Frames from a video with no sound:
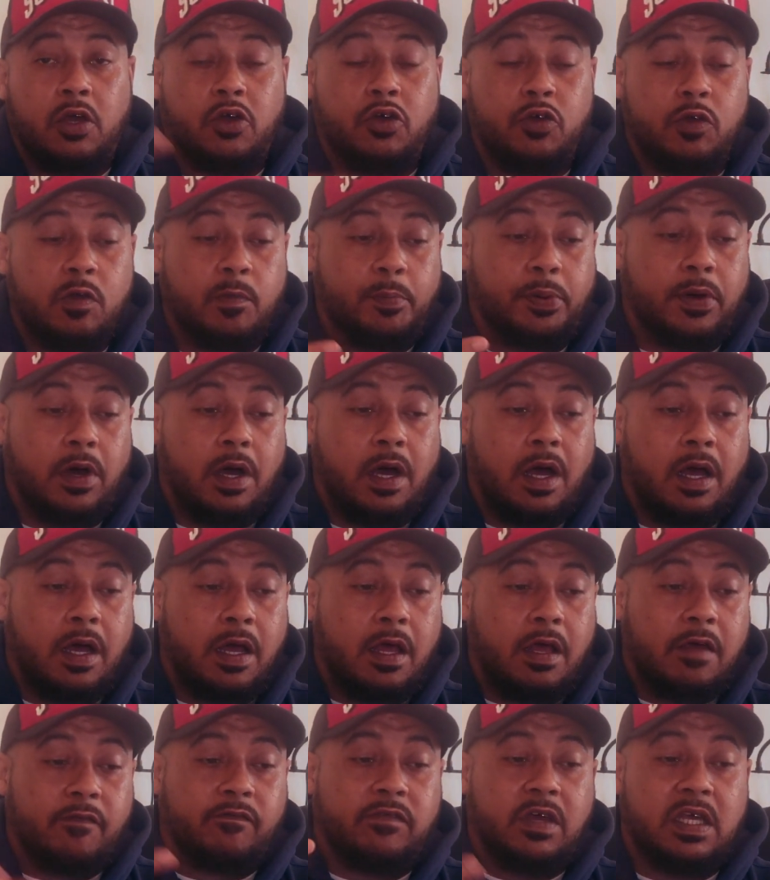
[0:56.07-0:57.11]
Cooper
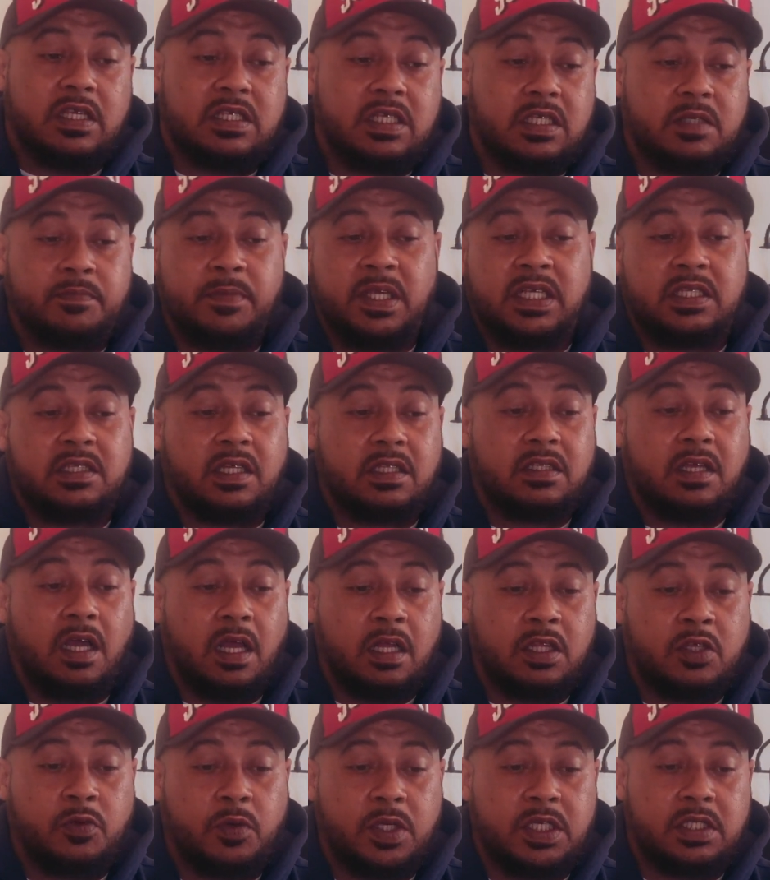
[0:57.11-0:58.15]
versus Mr.
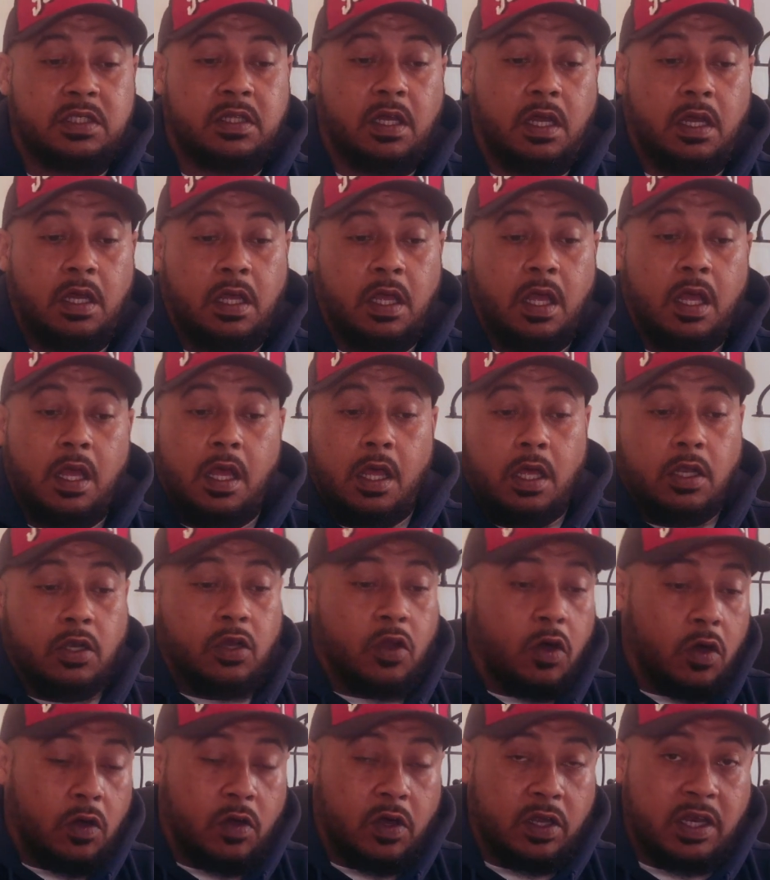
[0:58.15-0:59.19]
Tongue Twister.
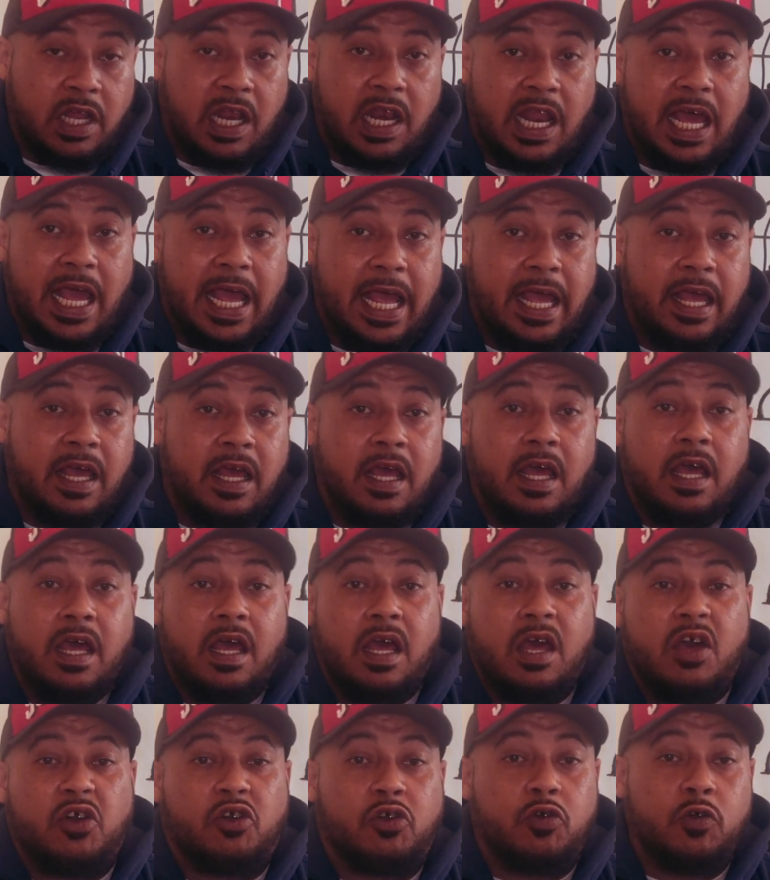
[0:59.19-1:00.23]
Not gonna lie,
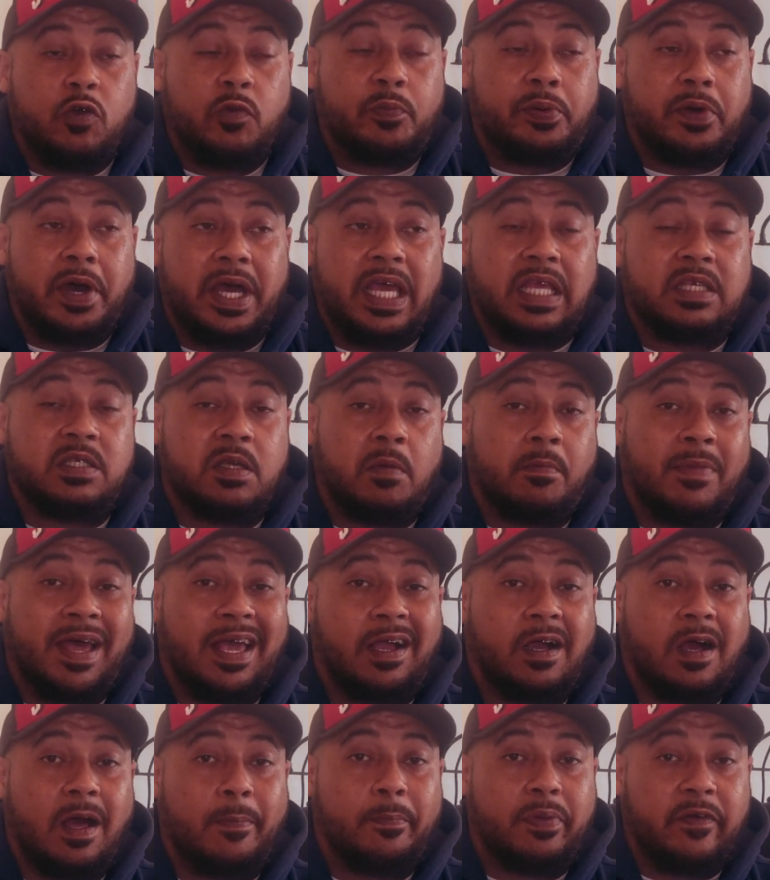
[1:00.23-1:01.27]
Cooper isn't
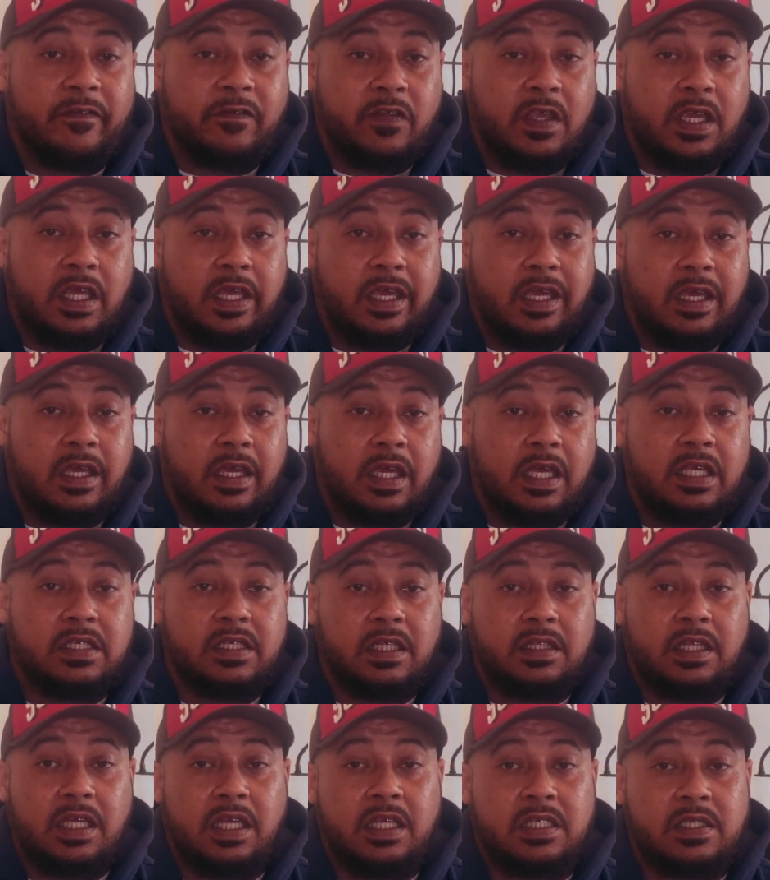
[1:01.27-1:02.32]
my cup of tea. He's
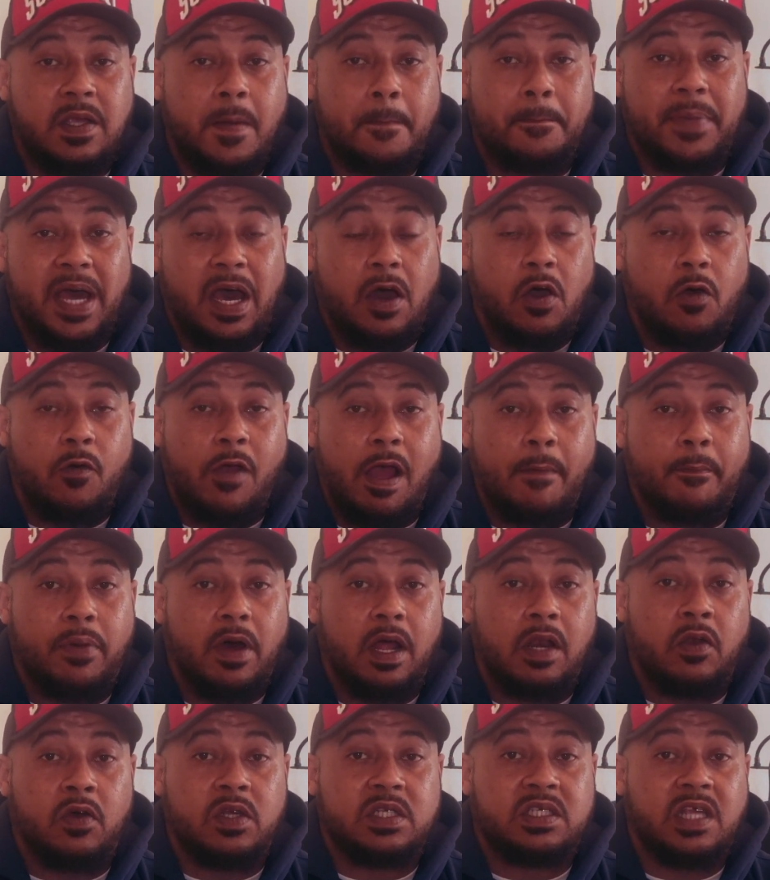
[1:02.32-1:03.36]
a decent battle
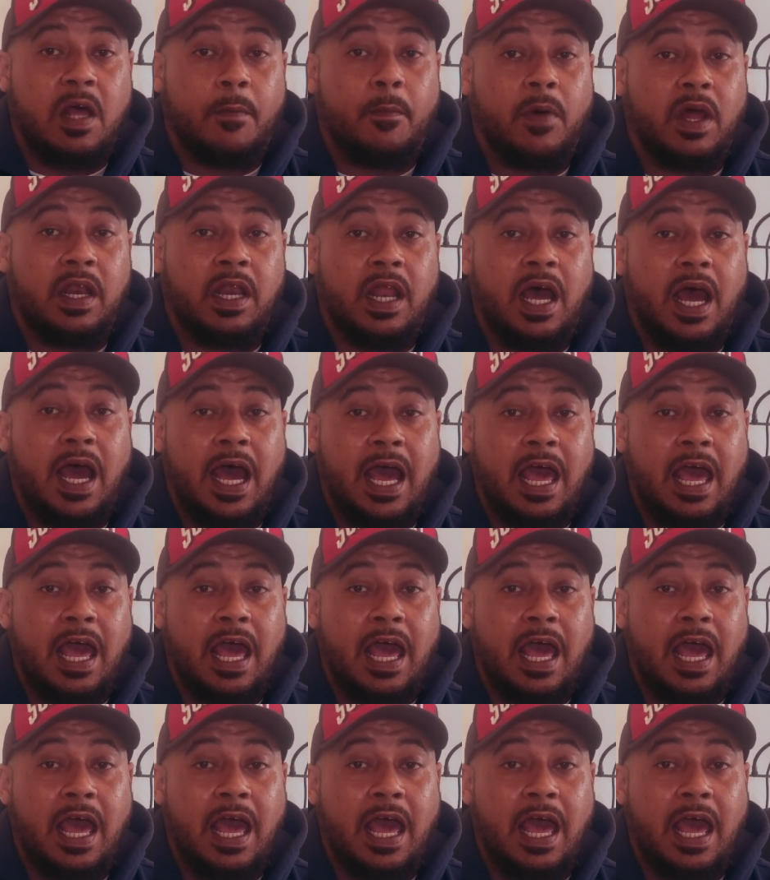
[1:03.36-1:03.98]
rapper, not someone that